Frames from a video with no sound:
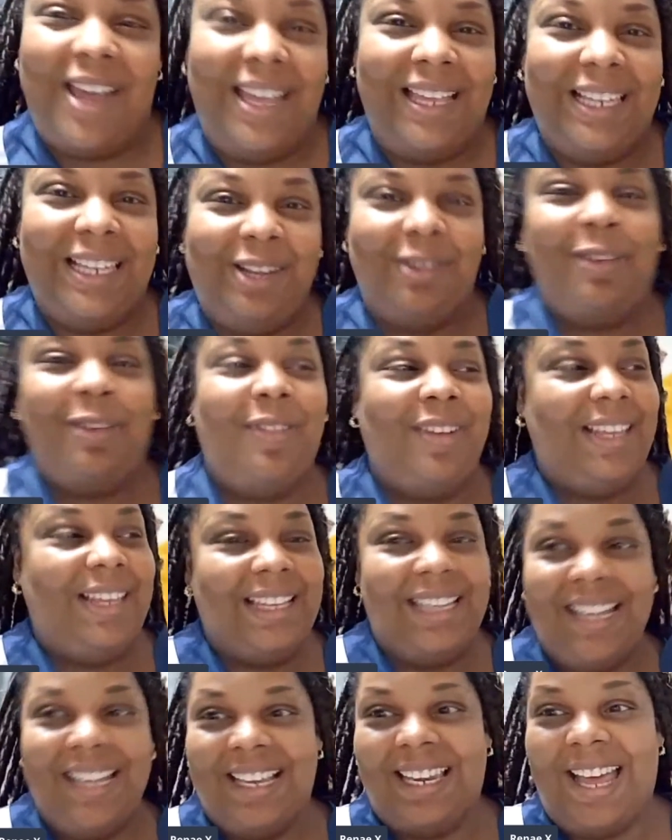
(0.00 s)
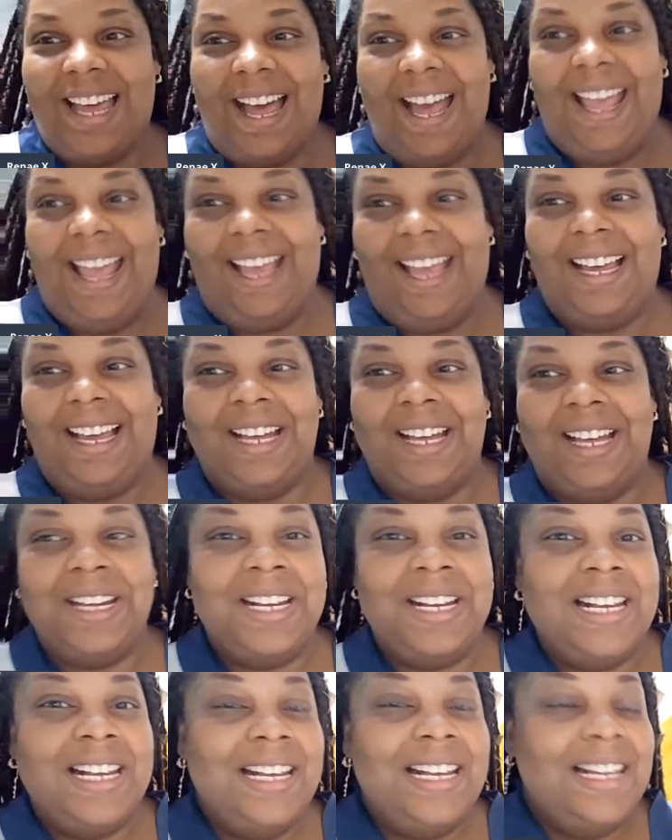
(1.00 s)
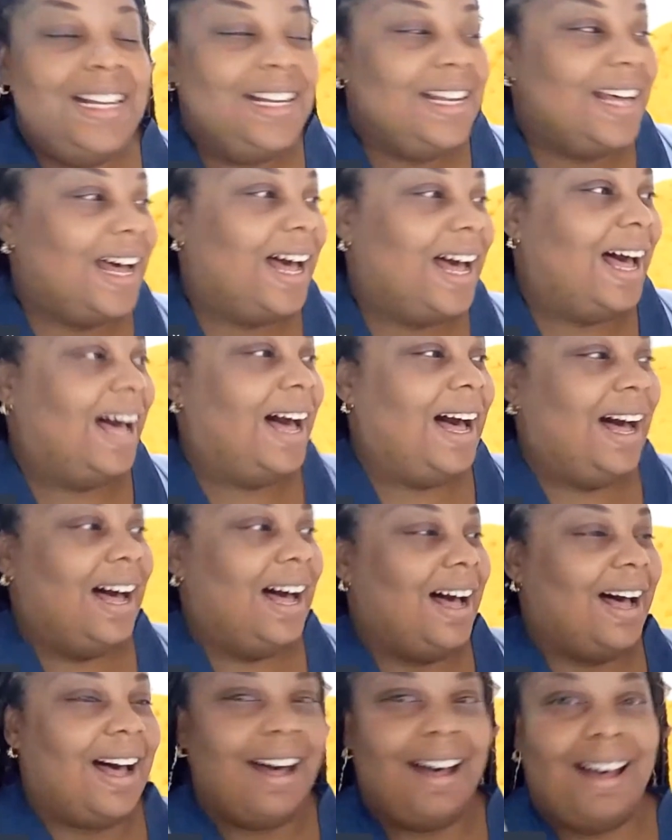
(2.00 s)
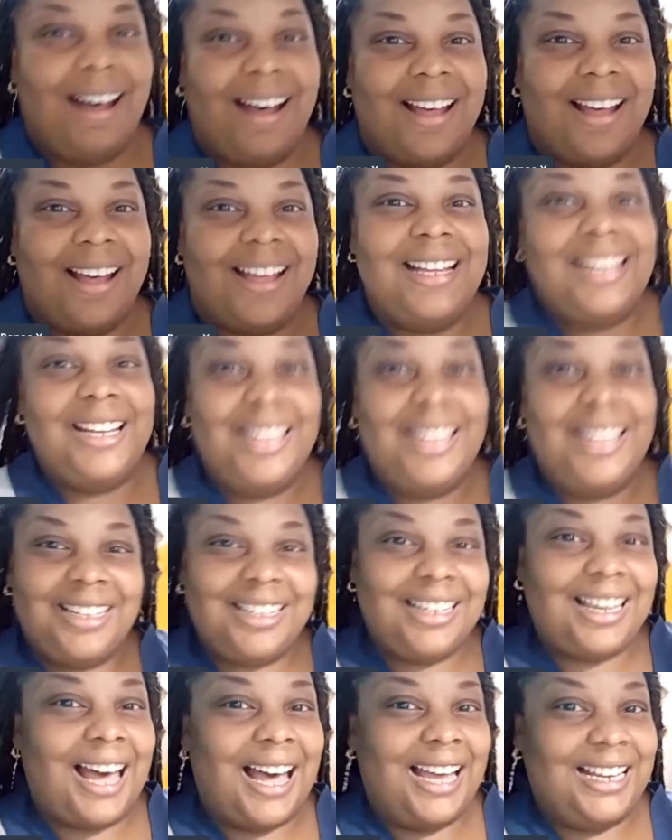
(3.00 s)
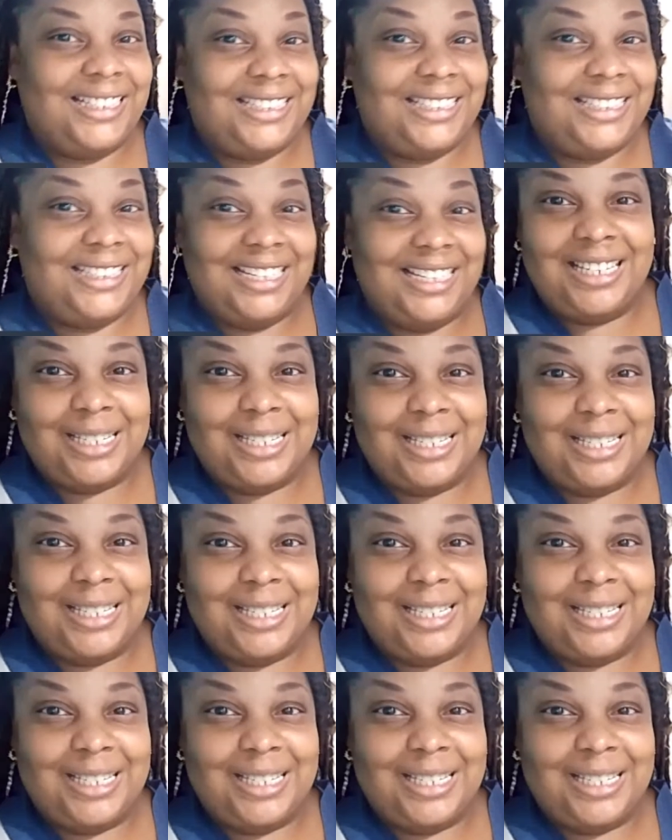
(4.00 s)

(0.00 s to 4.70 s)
finally feeling like I did this